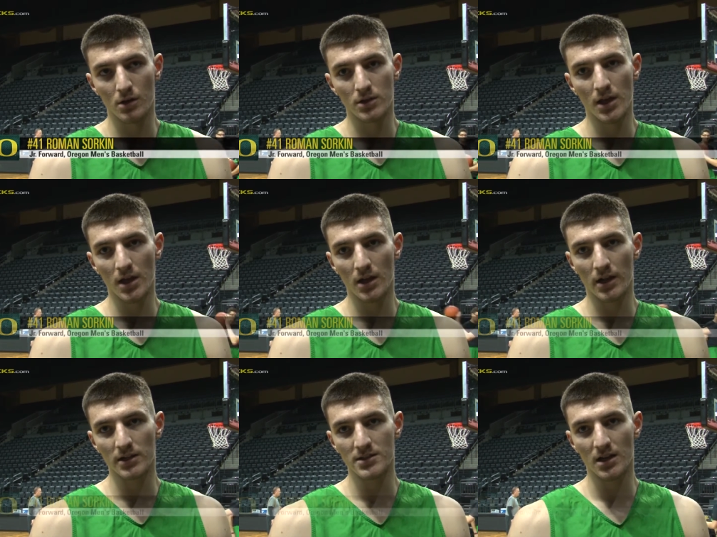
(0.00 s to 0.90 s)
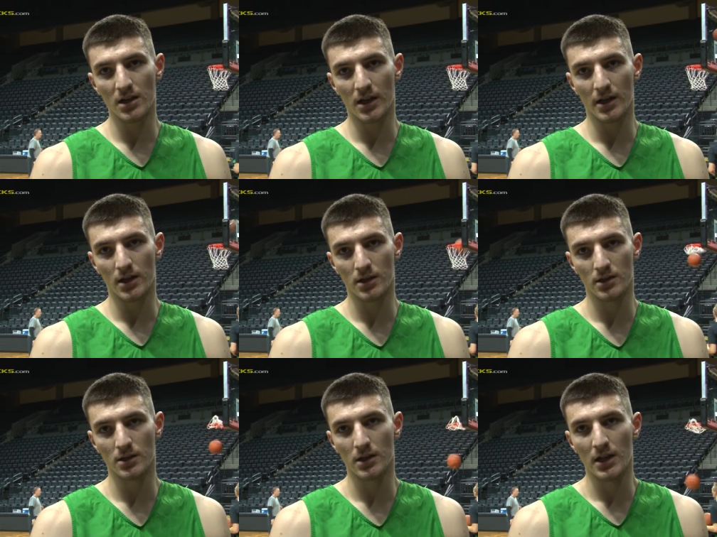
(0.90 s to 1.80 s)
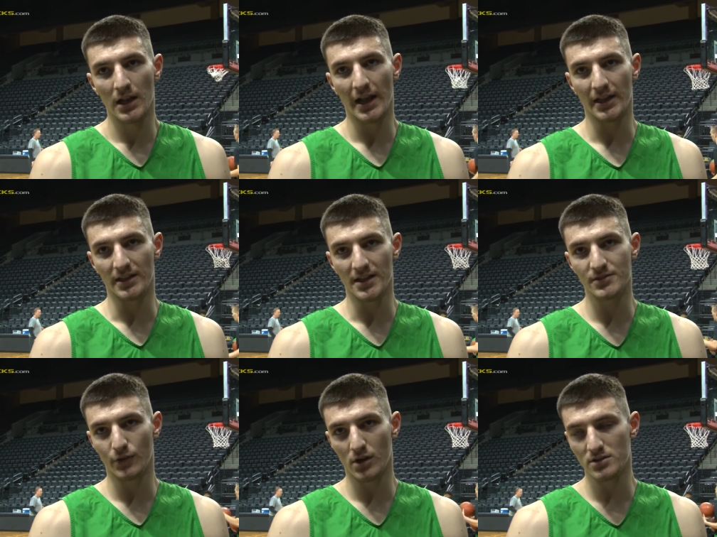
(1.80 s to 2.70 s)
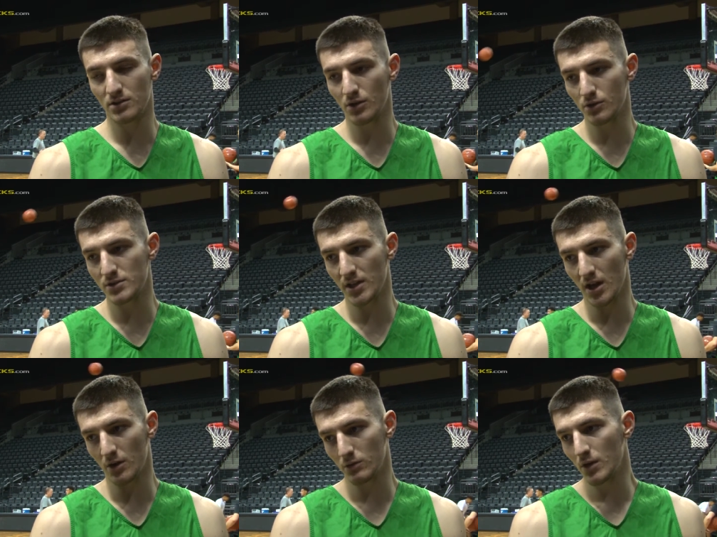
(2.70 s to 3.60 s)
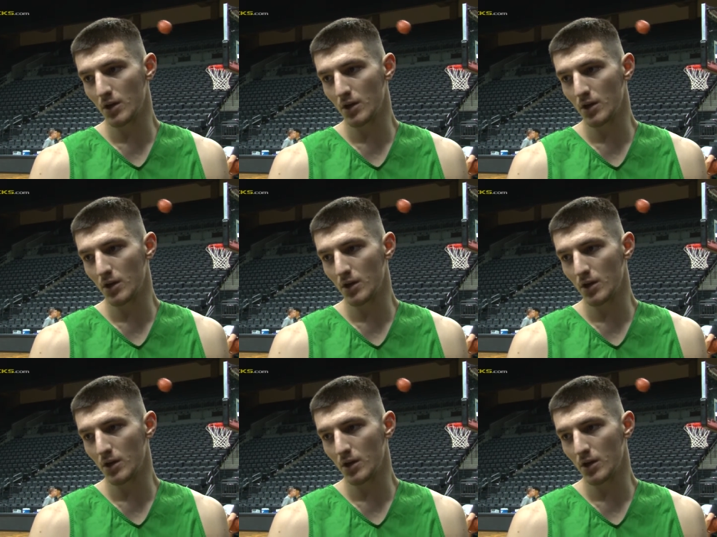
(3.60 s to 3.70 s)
Yeah, like, it's kind of like a test for us, you know, see how